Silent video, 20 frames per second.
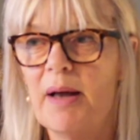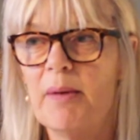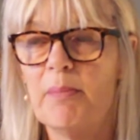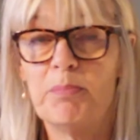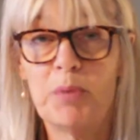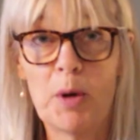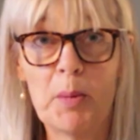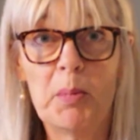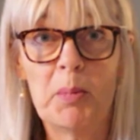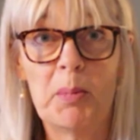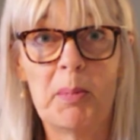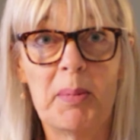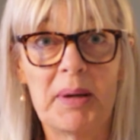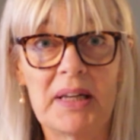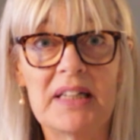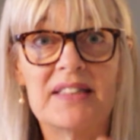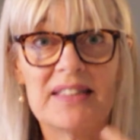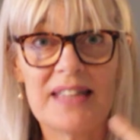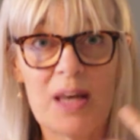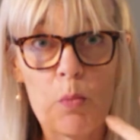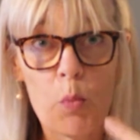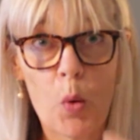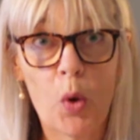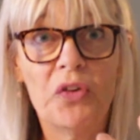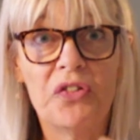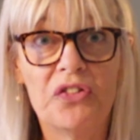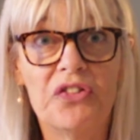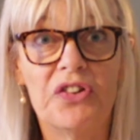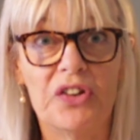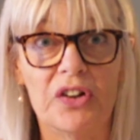Probably because they
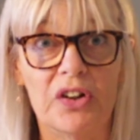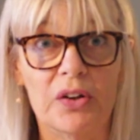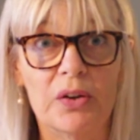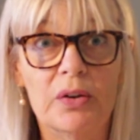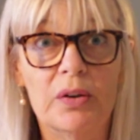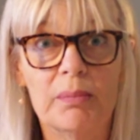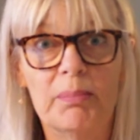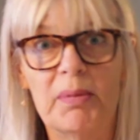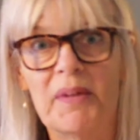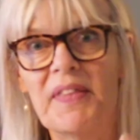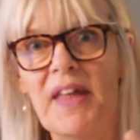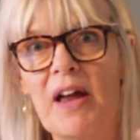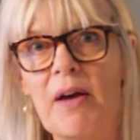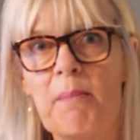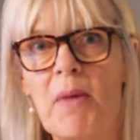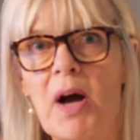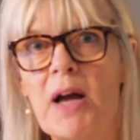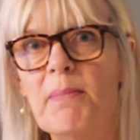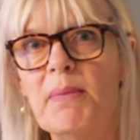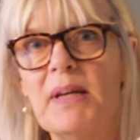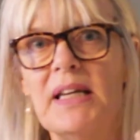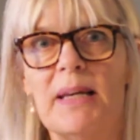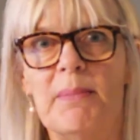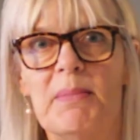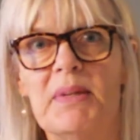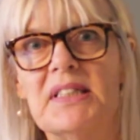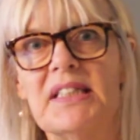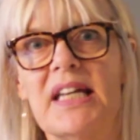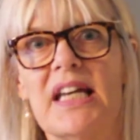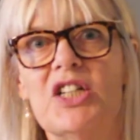want to, but there might be
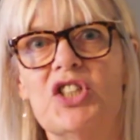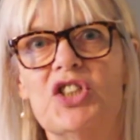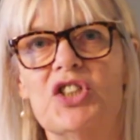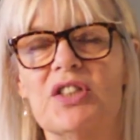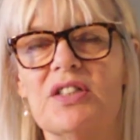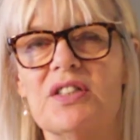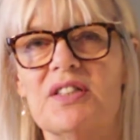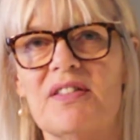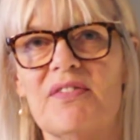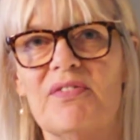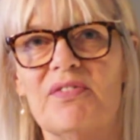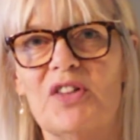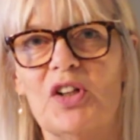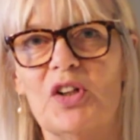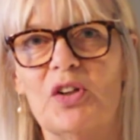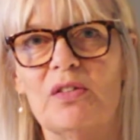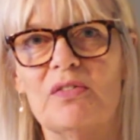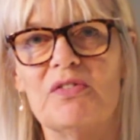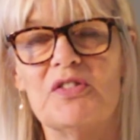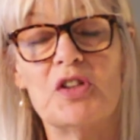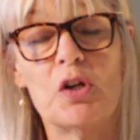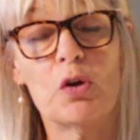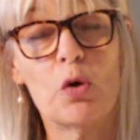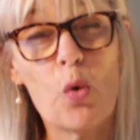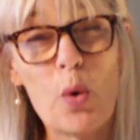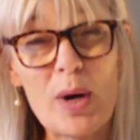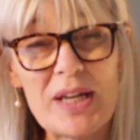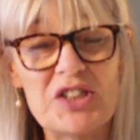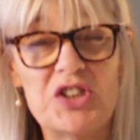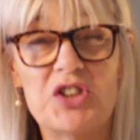limitations involved. So
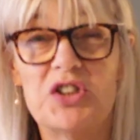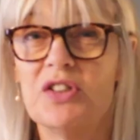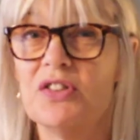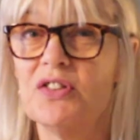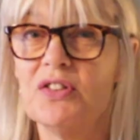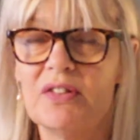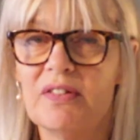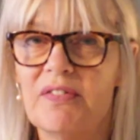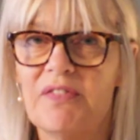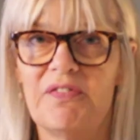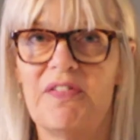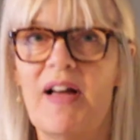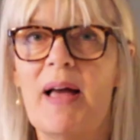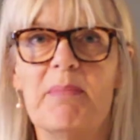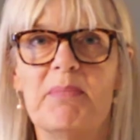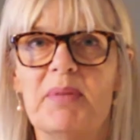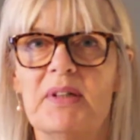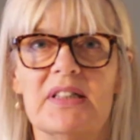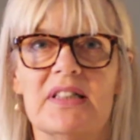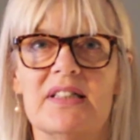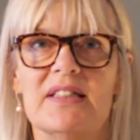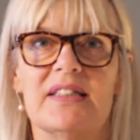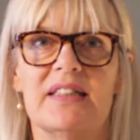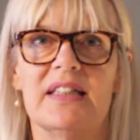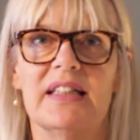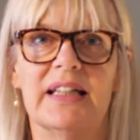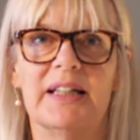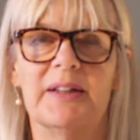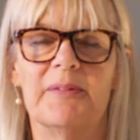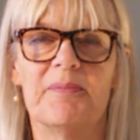questions are a fabulous
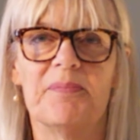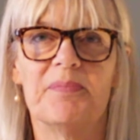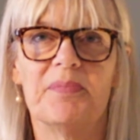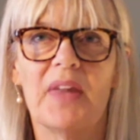thing,